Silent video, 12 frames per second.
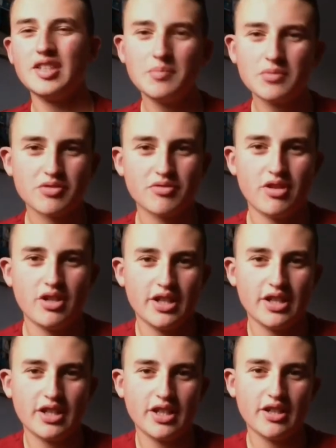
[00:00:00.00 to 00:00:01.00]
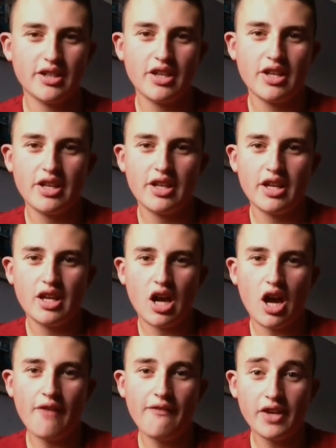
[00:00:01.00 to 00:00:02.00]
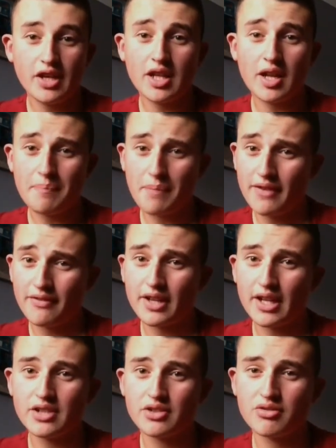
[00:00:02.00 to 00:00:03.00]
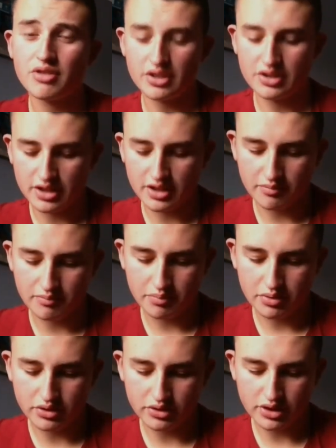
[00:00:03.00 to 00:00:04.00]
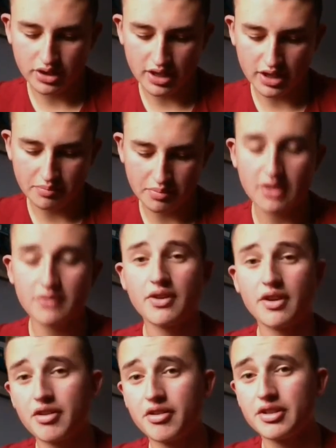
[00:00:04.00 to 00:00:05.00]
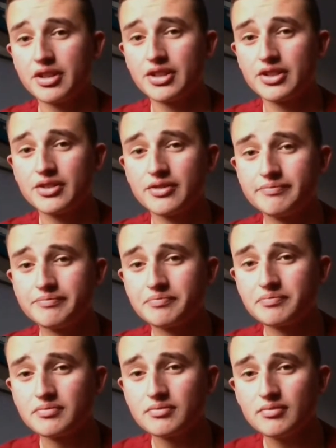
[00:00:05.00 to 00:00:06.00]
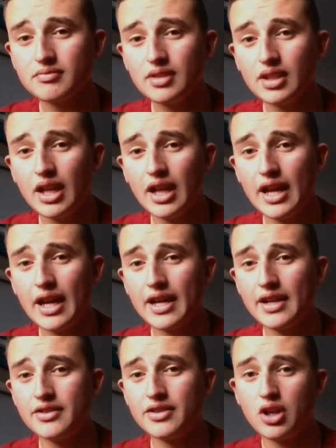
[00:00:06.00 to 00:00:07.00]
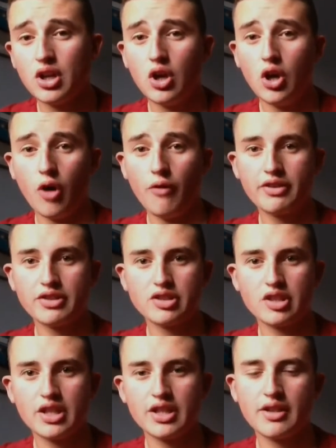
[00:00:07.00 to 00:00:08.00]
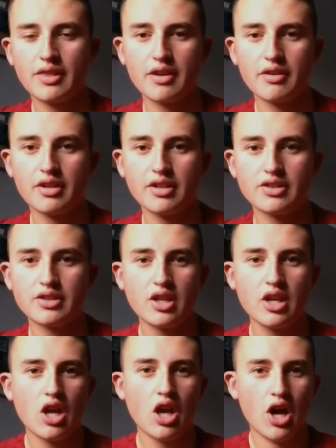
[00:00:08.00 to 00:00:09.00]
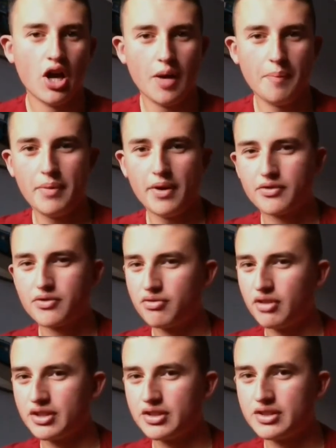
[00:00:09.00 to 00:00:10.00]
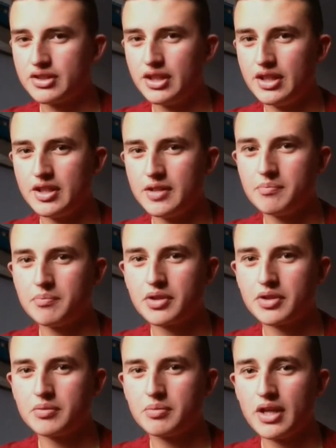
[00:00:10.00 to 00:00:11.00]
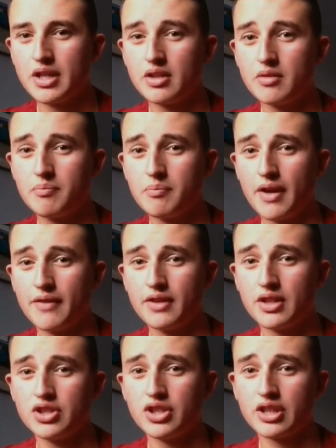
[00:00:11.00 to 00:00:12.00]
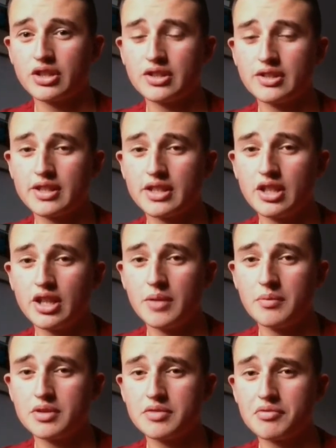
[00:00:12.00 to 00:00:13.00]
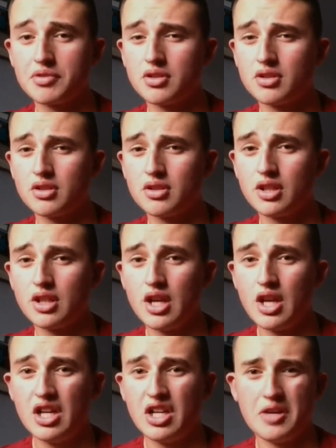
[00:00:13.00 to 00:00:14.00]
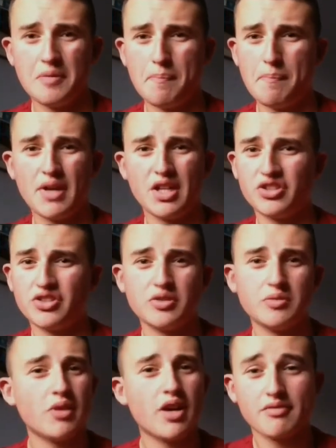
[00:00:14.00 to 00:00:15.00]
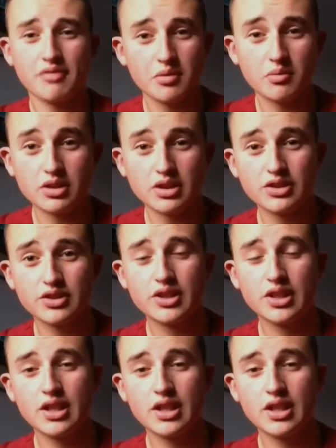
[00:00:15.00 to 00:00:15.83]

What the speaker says: alright. I think that Beth can trust him because he has been very honest. And obviously there is a bit of trust in him because when Beth injected the guy with the wrong medicine, whatever it was,